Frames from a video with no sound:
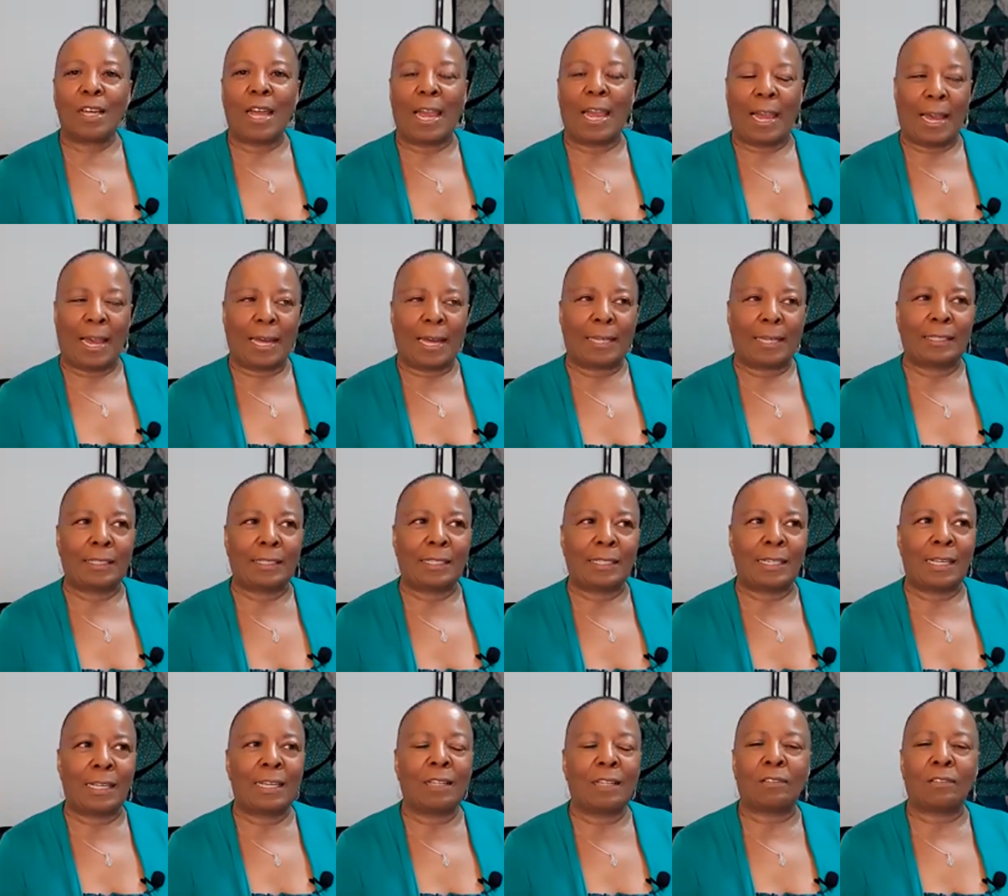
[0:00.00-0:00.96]
And
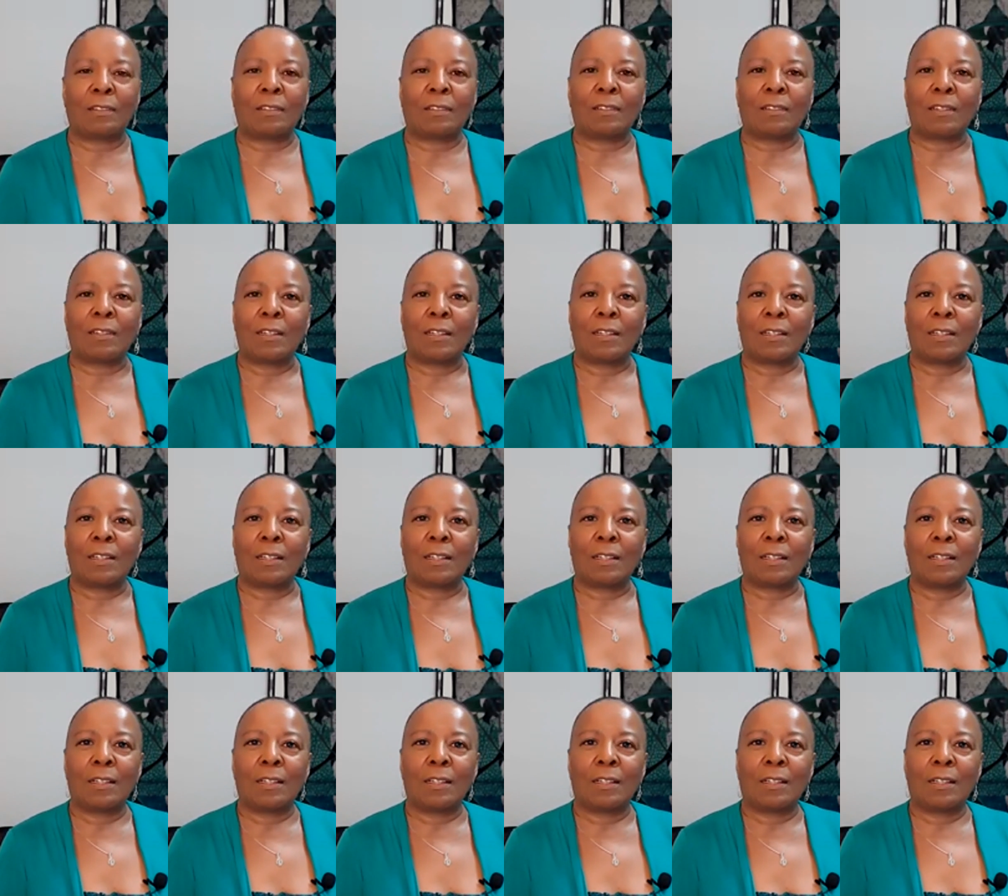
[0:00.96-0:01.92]
is
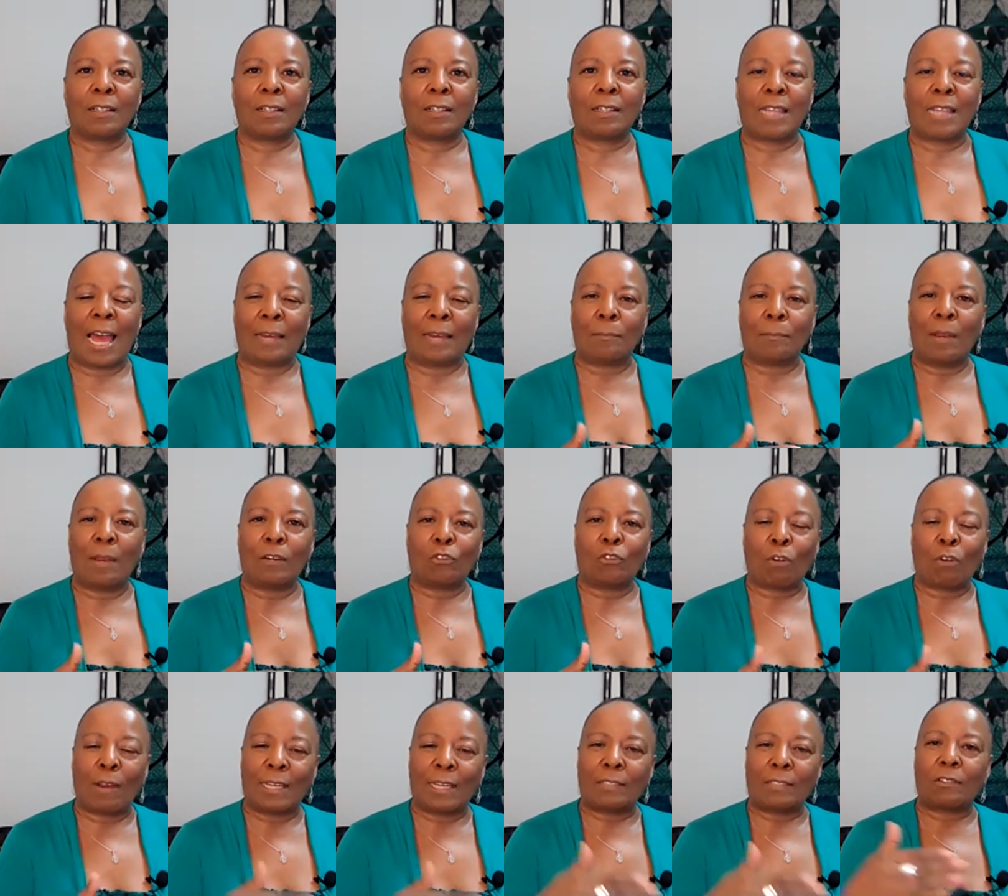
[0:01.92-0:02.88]
that
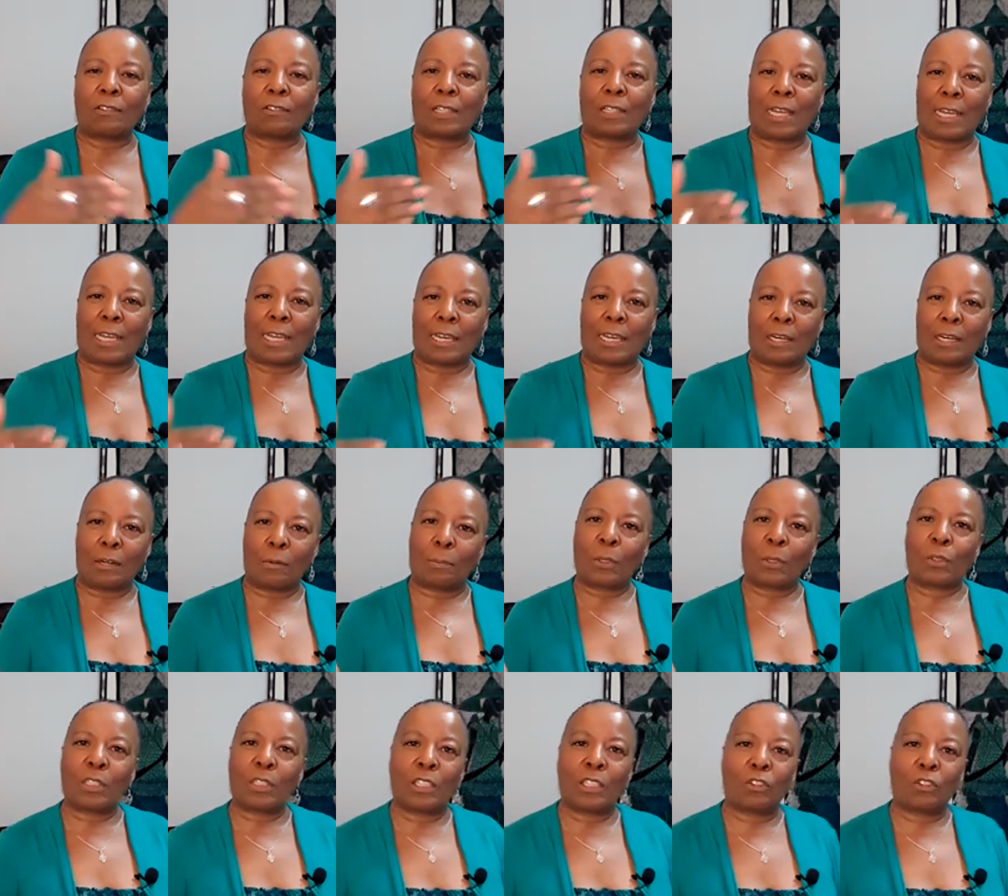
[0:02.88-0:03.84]

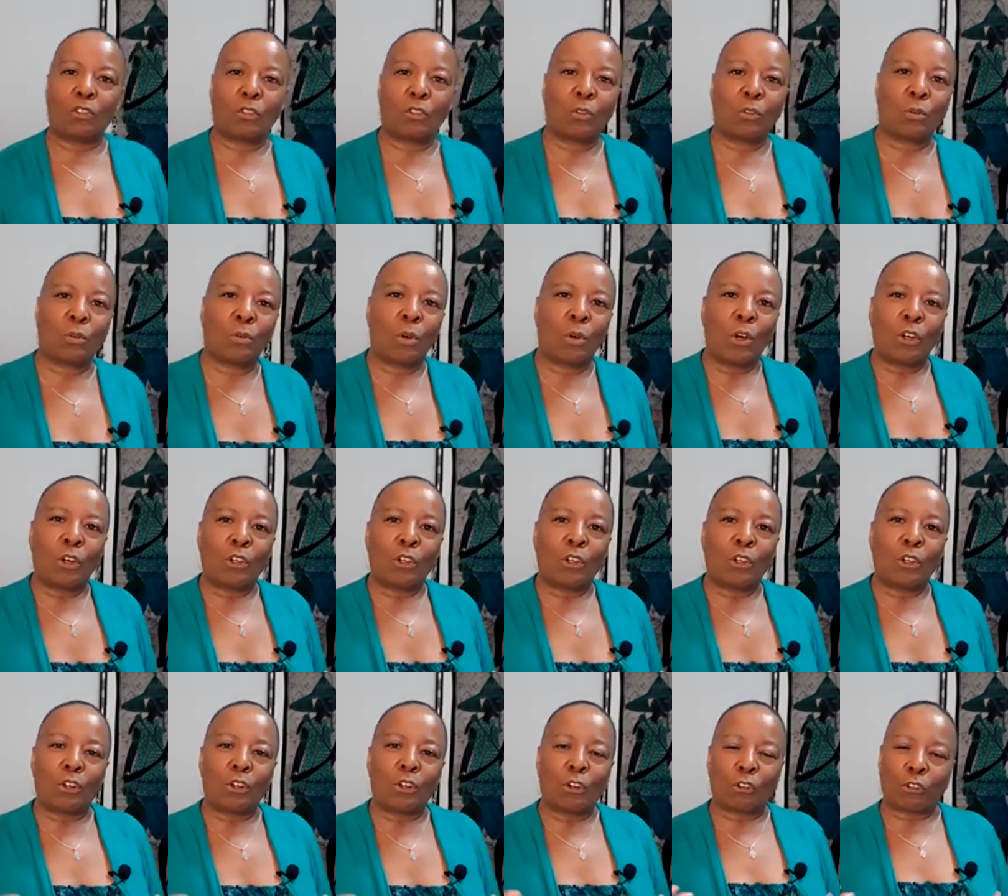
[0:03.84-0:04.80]
translatable into
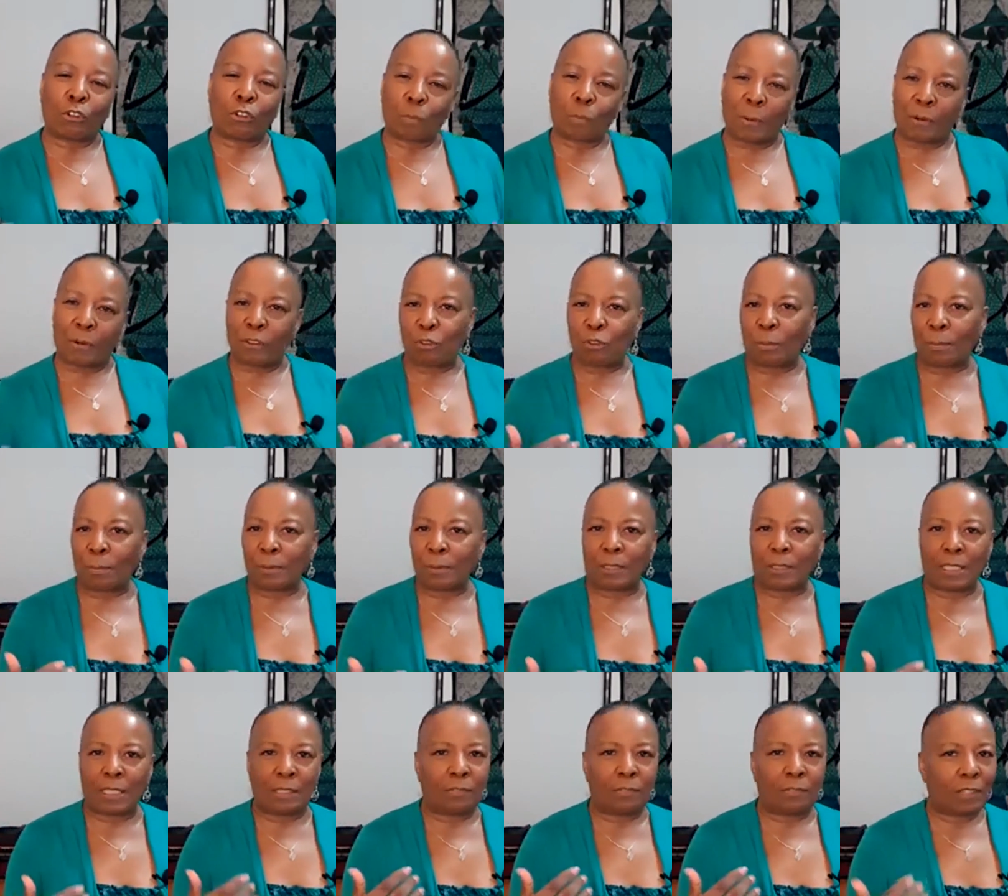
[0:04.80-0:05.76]
your spiritual
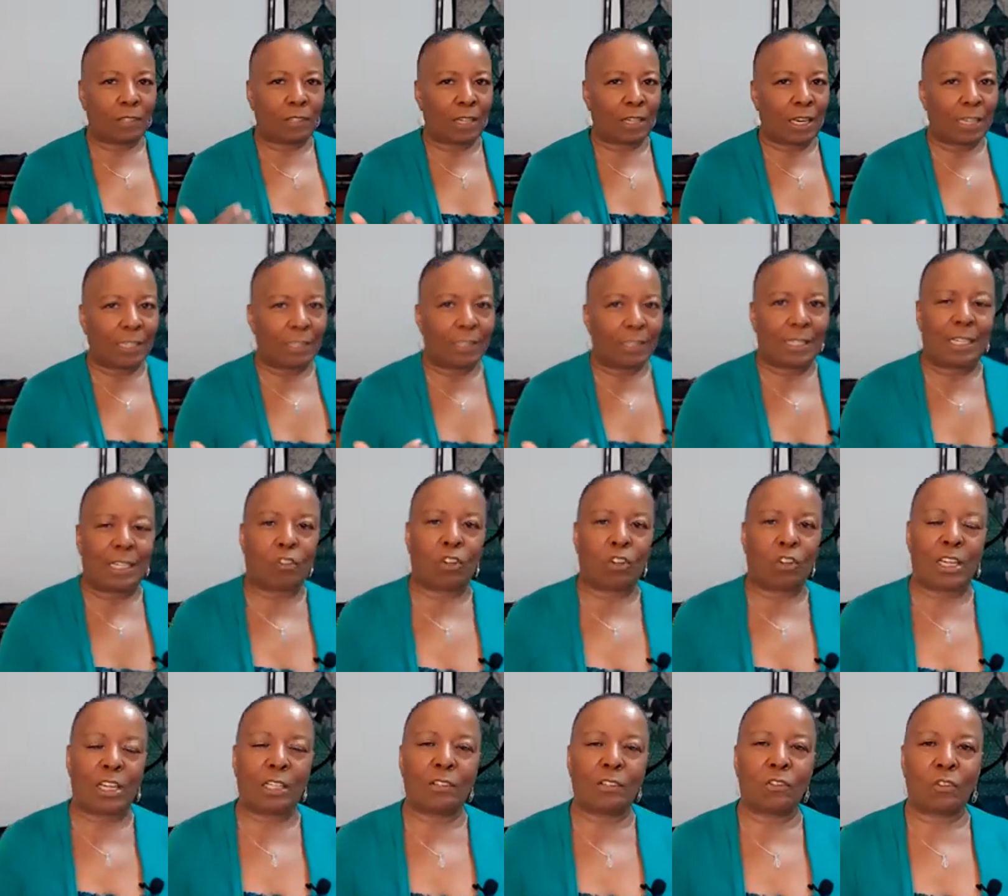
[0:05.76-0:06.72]
beliefs and
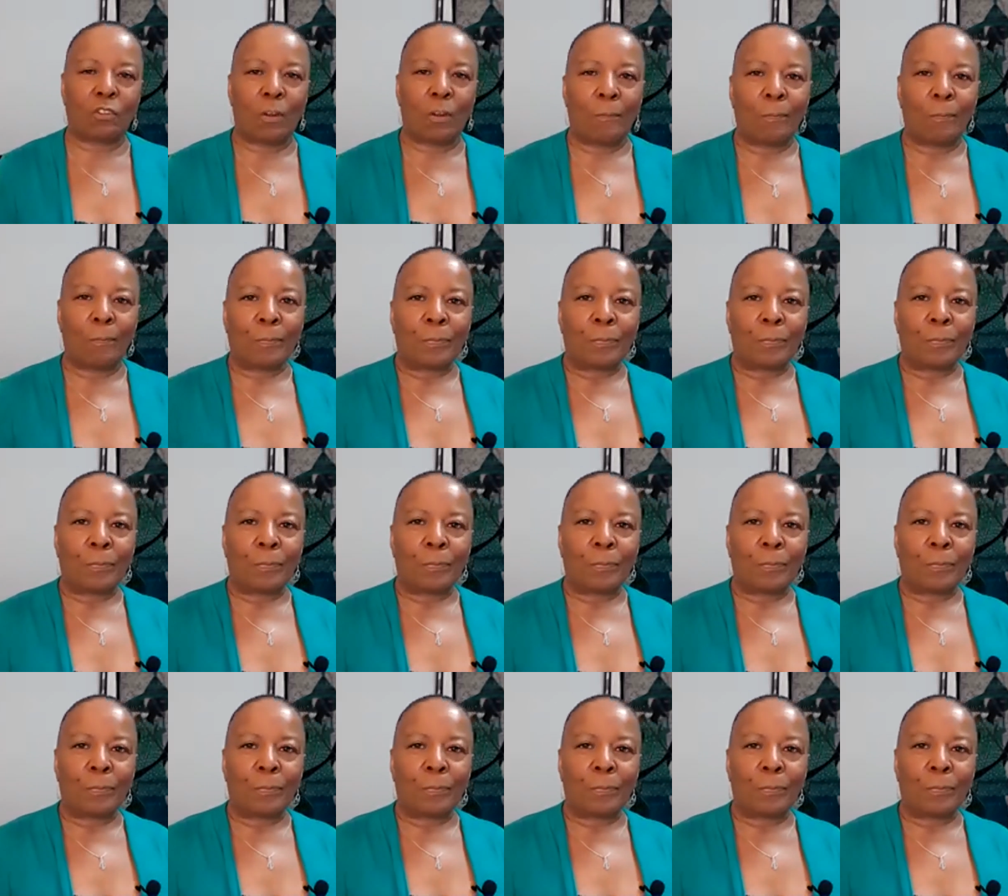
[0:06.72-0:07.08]
teachings?